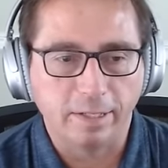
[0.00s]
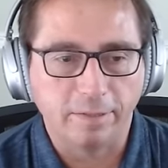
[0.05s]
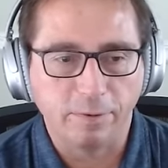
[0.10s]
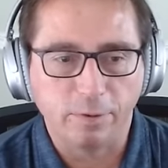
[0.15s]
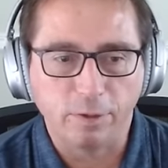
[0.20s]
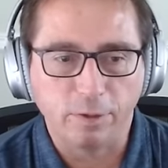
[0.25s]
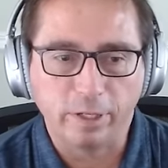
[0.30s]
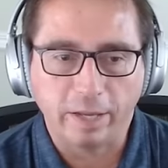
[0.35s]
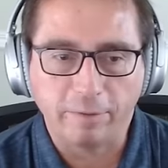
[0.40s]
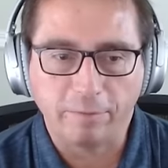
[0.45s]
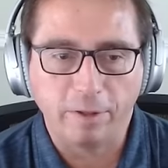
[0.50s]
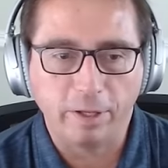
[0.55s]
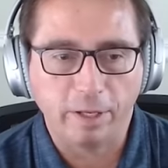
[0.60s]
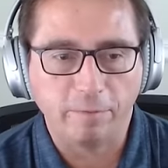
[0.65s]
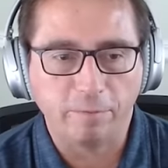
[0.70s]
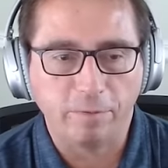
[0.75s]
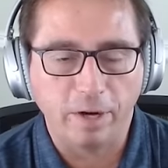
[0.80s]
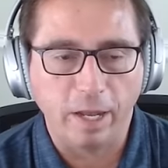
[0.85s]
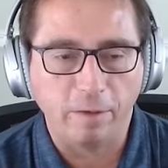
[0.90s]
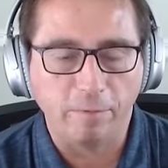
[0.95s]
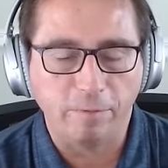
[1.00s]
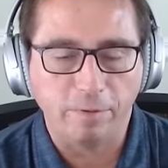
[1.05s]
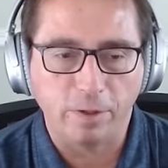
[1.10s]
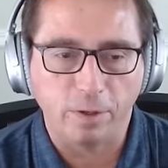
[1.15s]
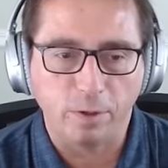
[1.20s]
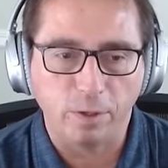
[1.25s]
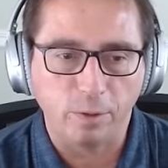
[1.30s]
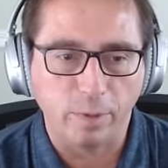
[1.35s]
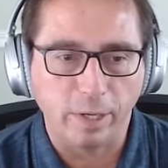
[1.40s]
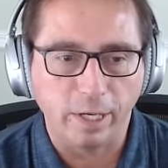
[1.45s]
If you look at looking for alpha,
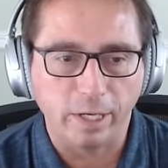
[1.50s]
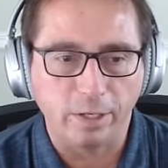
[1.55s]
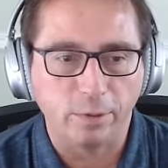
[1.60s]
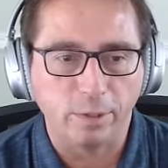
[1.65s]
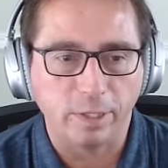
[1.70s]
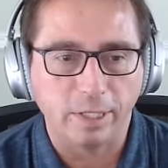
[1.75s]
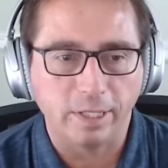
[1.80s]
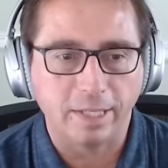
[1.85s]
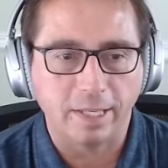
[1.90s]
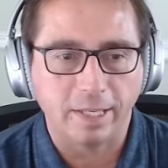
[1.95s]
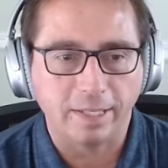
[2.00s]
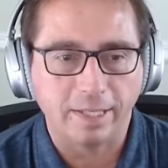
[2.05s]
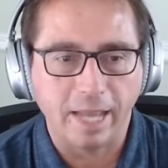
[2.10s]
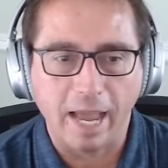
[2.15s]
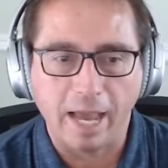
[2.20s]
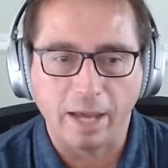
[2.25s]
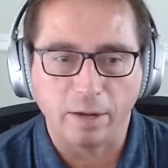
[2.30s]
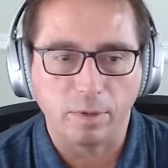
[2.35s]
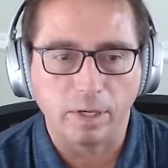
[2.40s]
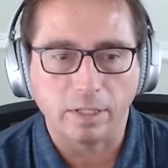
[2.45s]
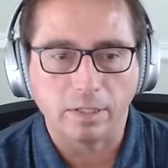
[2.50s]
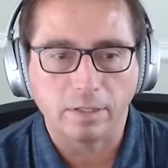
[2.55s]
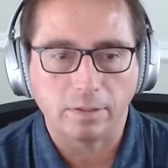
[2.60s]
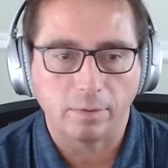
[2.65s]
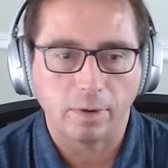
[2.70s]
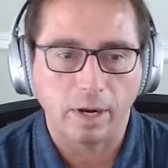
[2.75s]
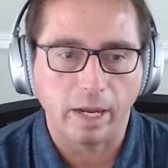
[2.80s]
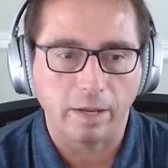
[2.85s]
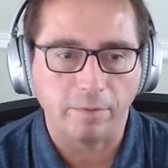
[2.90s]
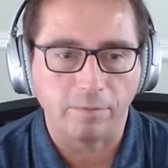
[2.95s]
the only way to do it is to add
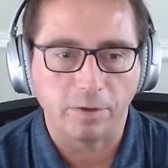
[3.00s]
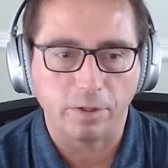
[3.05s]
risk, right?